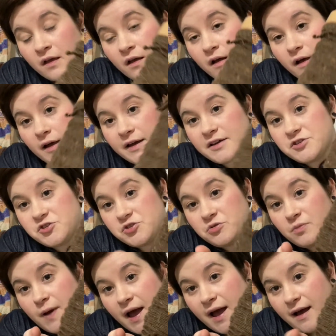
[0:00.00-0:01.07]
I
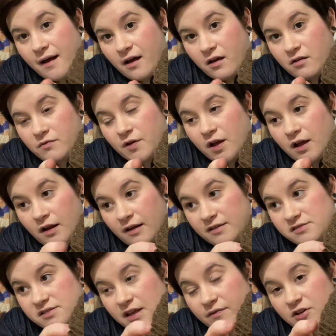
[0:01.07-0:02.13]
do have
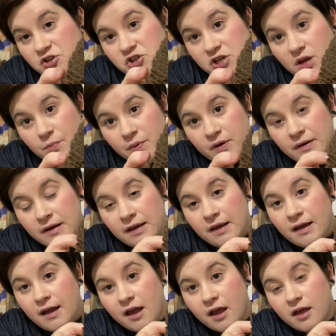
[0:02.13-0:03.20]
7 sheep,
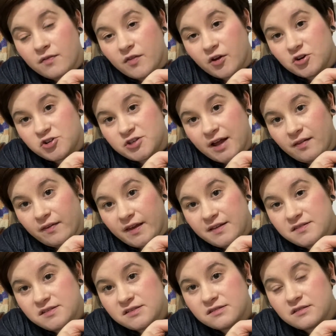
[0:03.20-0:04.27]
and they're
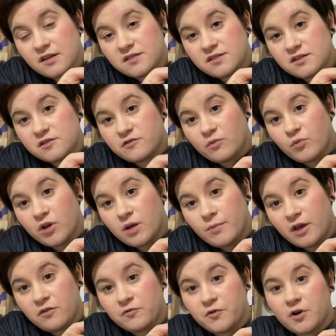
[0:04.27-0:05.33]
Shetlands. This is from one of
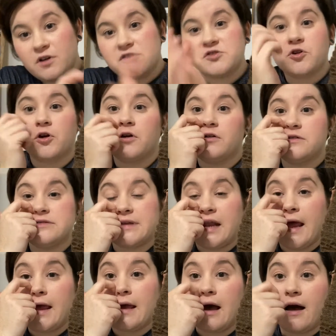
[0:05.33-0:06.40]
my first girls that
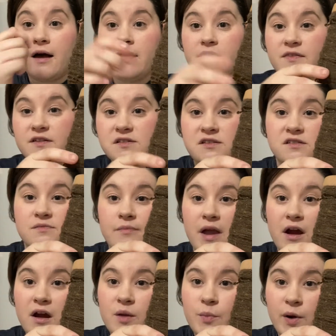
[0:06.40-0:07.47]
I got. This is
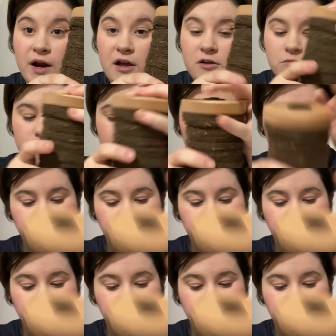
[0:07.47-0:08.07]
Mary Brown.